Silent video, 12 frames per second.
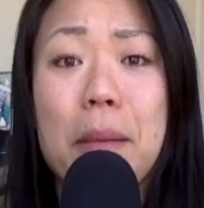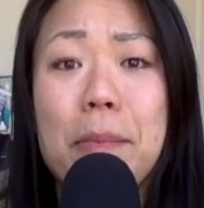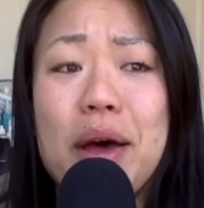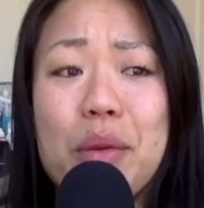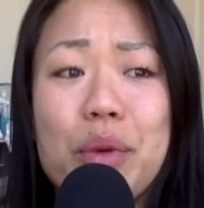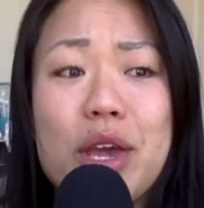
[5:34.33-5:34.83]

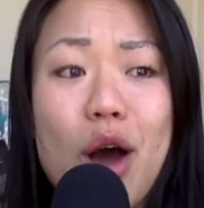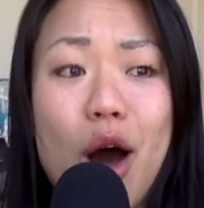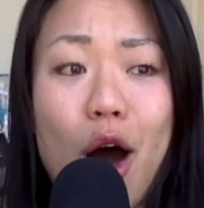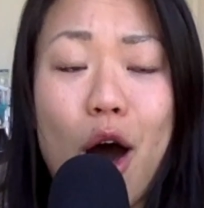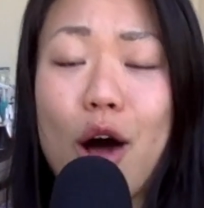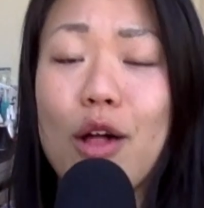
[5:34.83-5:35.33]
But we
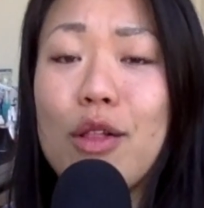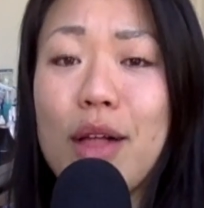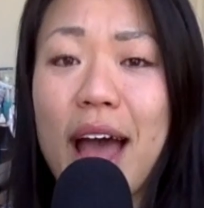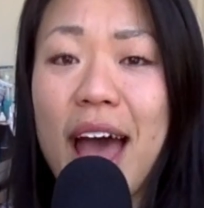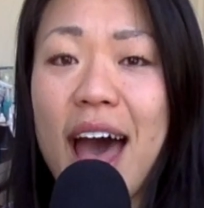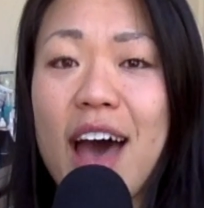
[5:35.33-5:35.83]
all
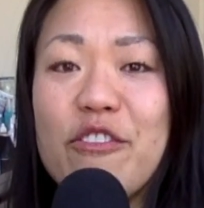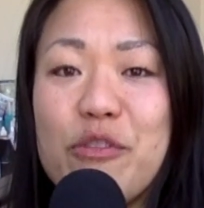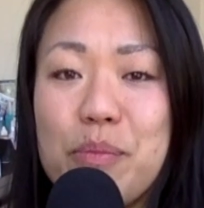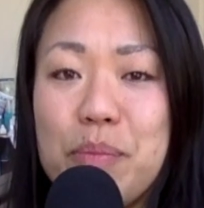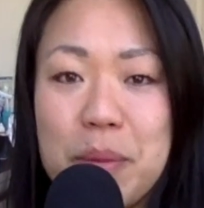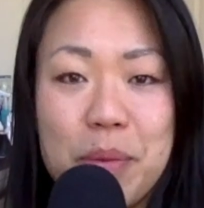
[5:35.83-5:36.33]
have
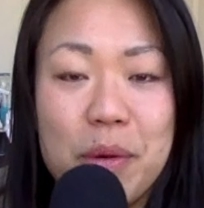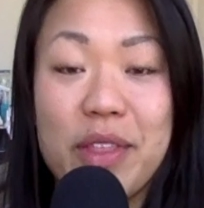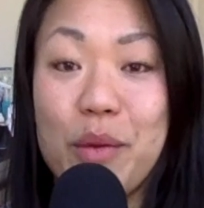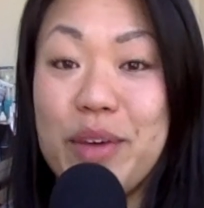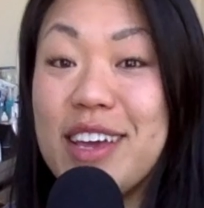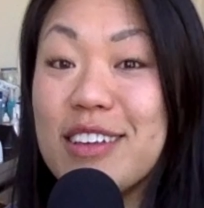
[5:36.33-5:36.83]
people
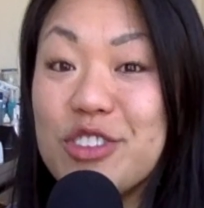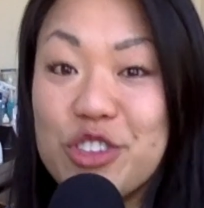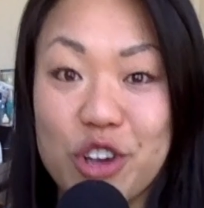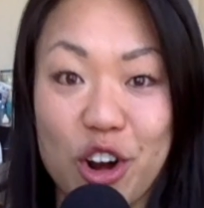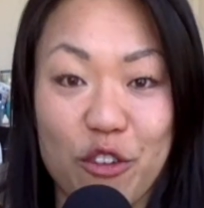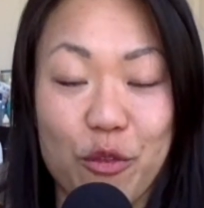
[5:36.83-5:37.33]
that we can
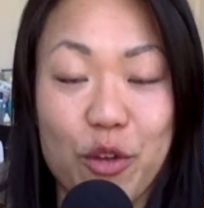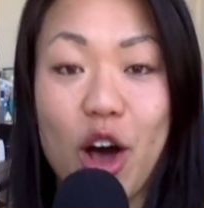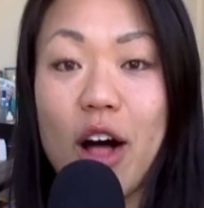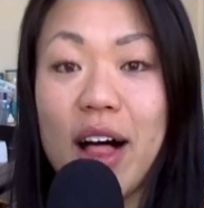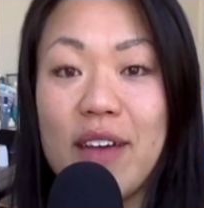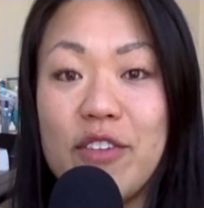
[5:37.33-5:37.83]
serve. We
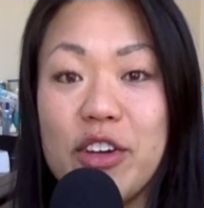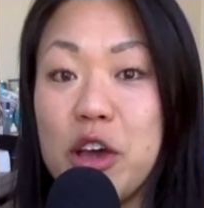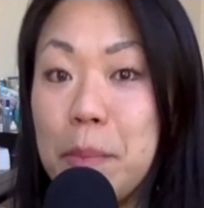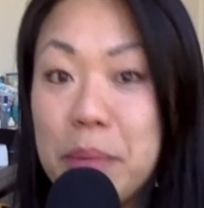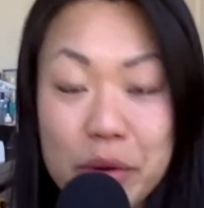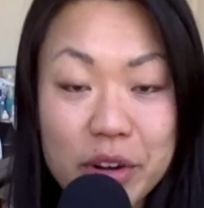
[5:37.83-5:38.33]
all have a
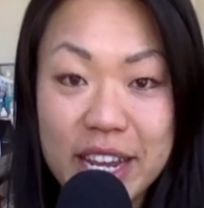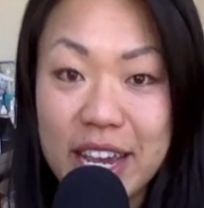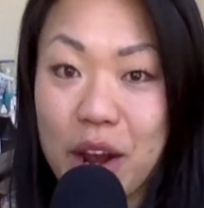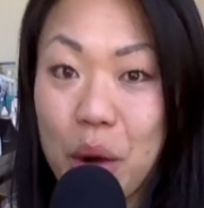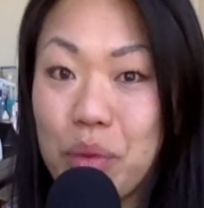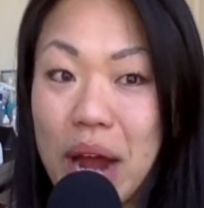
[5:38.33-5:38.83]
community
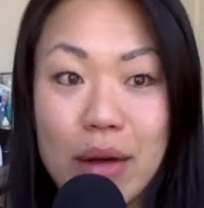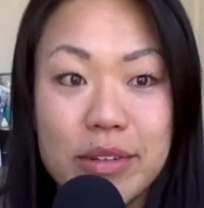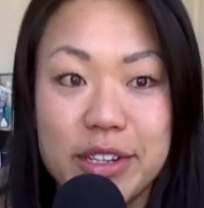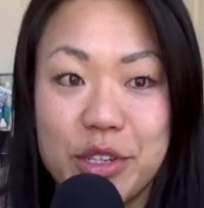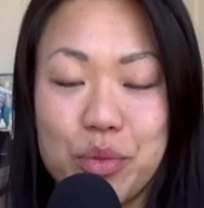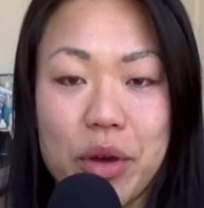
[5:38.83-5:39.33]
around
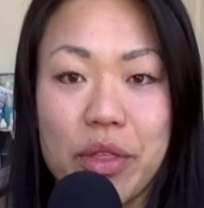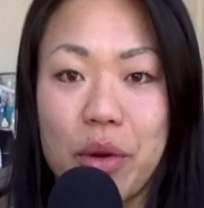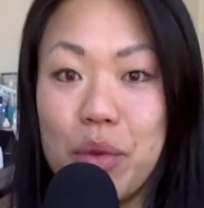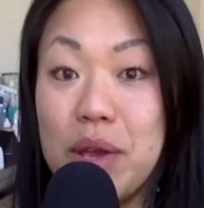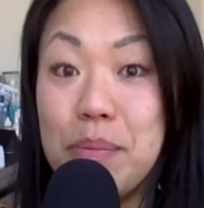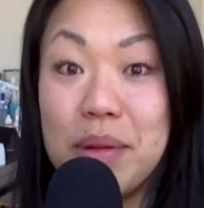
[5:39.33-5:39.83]
us, whether
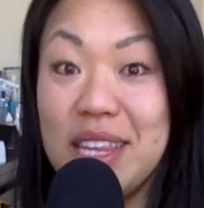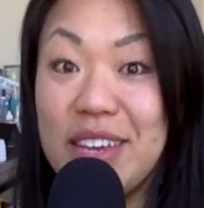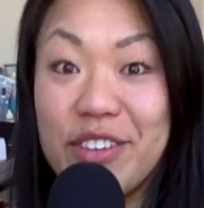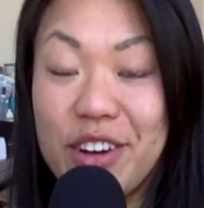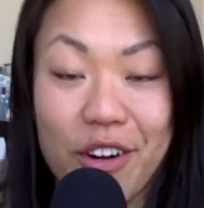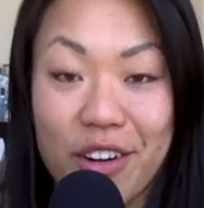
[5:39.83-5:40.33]
we believe
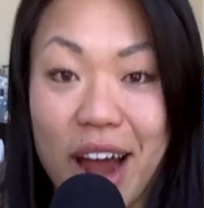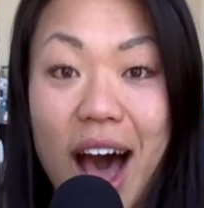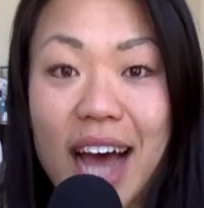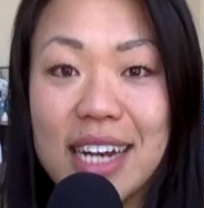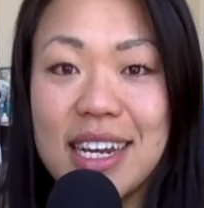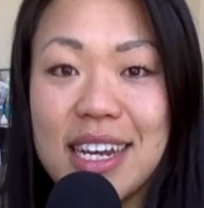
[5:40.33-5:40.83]
it or
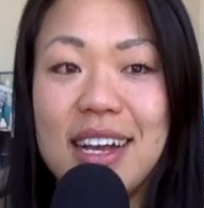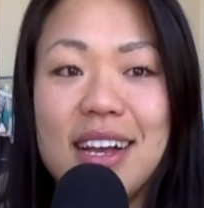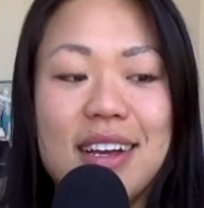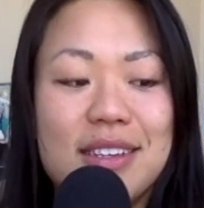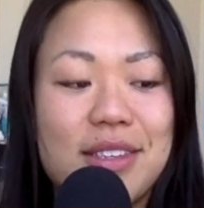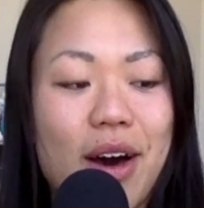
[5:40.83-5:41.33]
not.
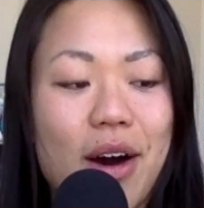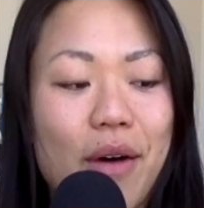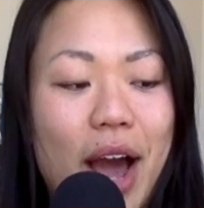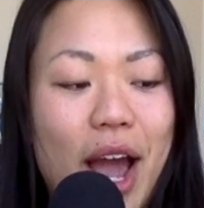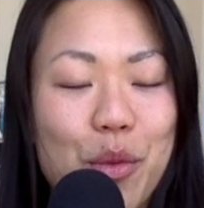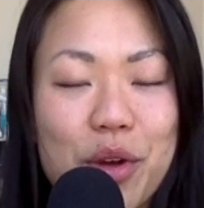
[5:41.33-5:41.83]
So
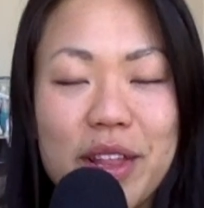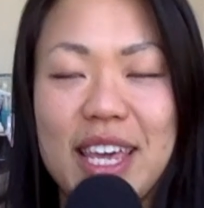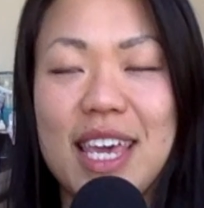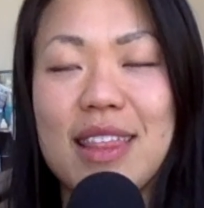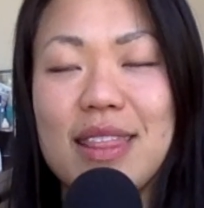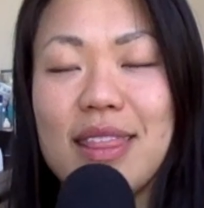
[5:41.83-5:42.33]
I
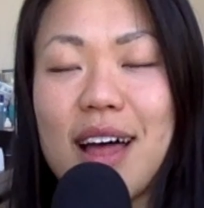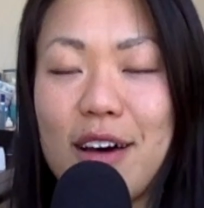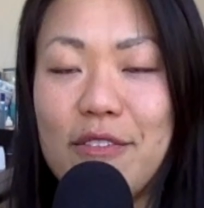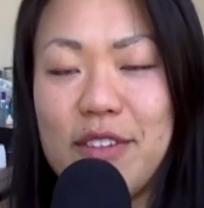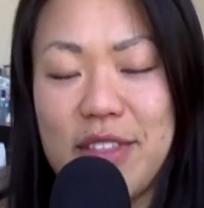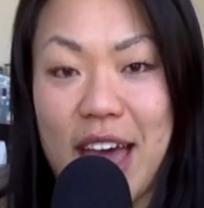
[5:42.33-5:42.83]
really
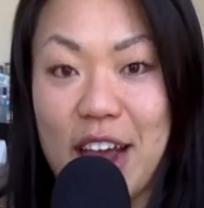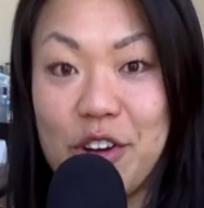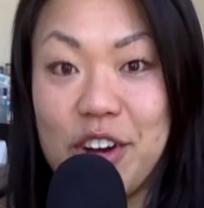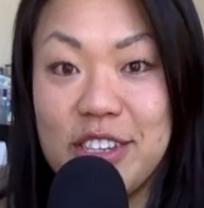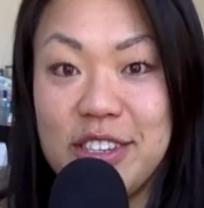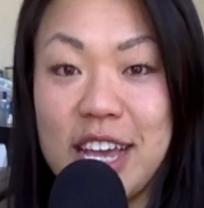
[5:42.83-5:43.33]
loved that
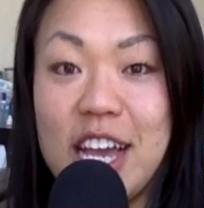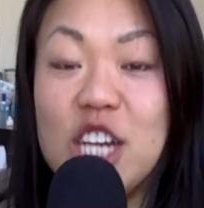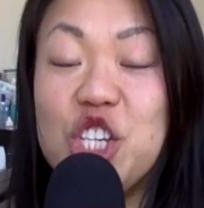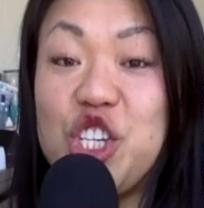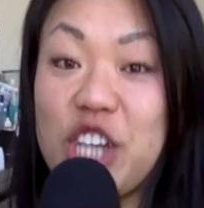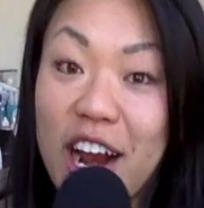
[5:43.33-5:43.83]
Chris
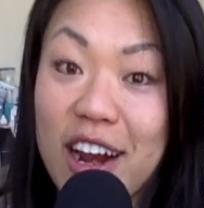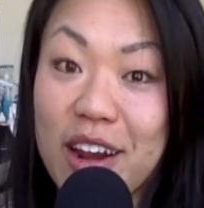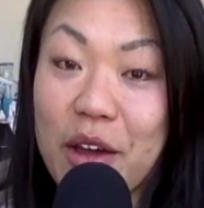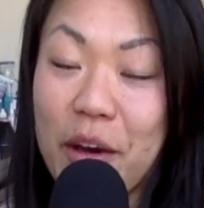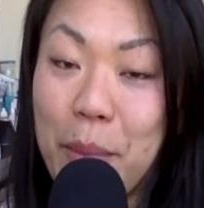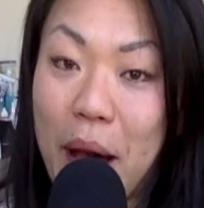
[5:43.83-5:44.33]
shared
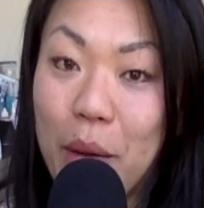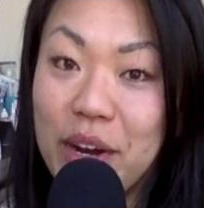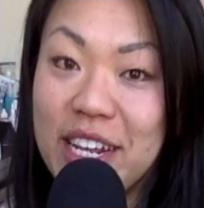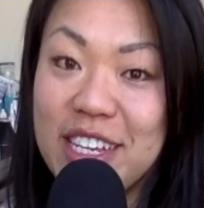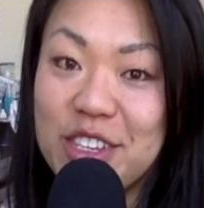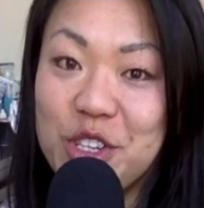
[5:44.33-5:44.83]
about what
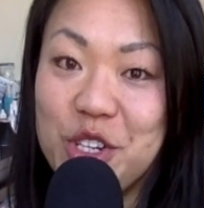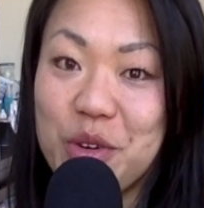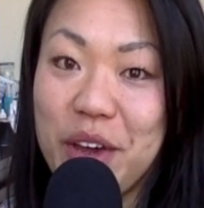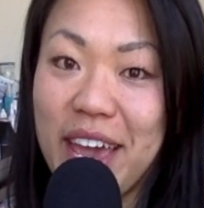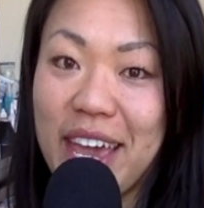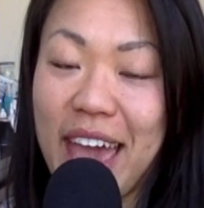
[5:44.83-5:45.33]
he is
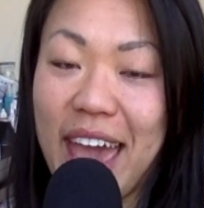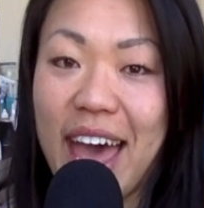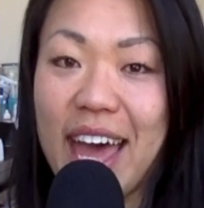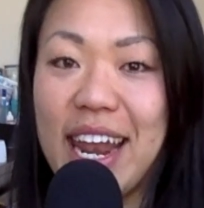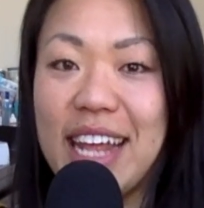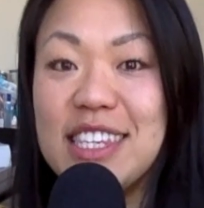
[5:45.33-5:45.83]
doing
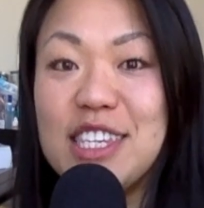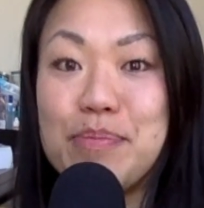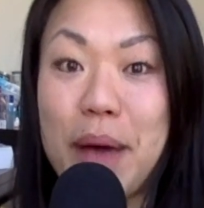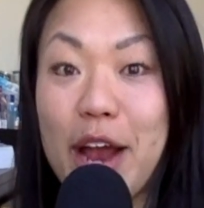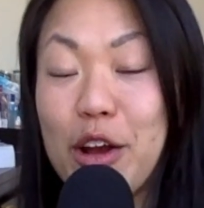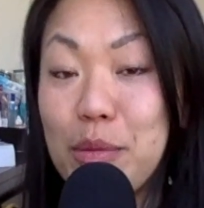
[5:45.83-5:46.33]
and
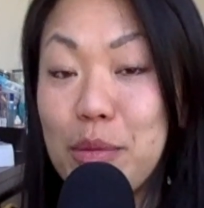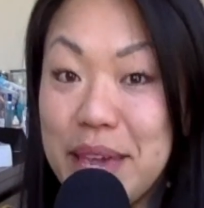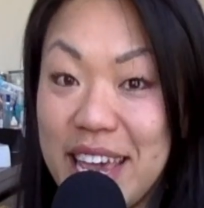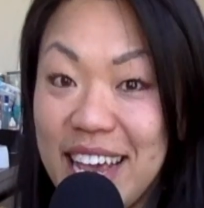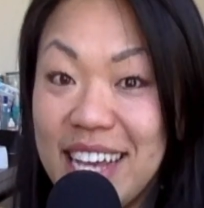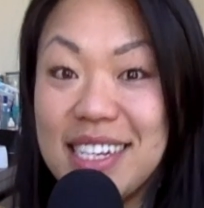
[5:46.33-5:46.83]
inspired
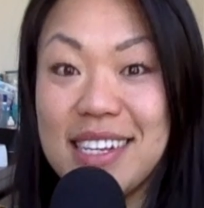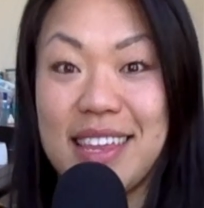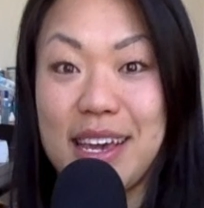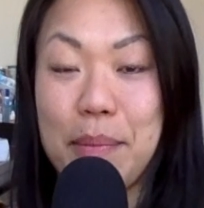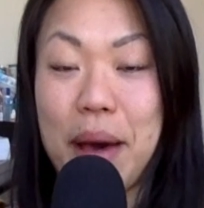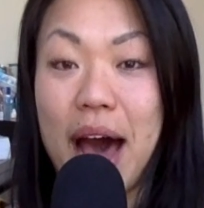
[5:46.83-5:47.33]
me to
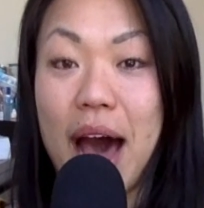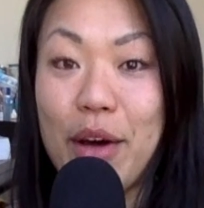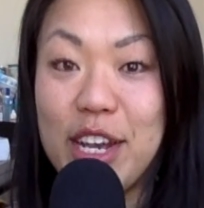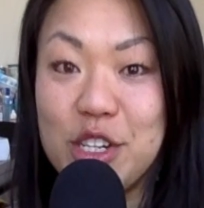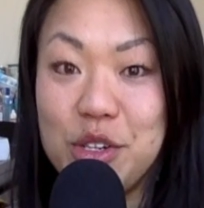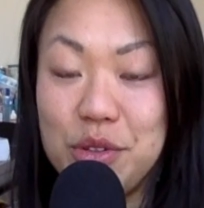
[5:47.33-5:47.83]
think about how I
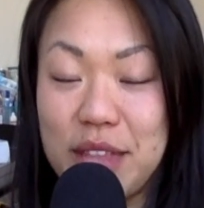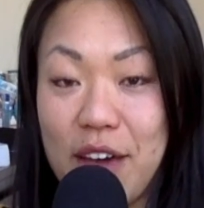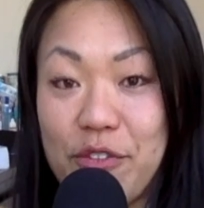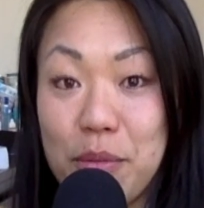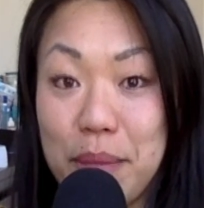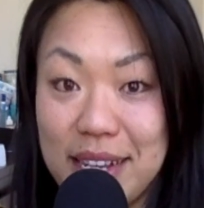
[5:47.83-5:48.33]
can do that
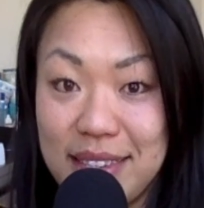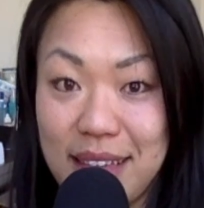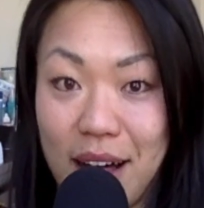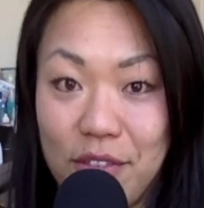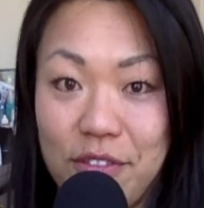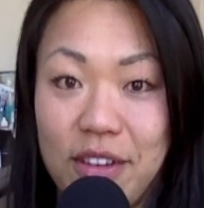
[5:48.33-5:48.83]
for
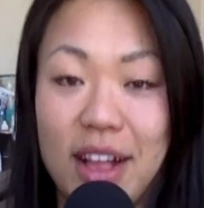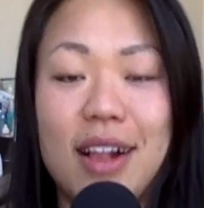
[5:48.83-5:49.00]
myself.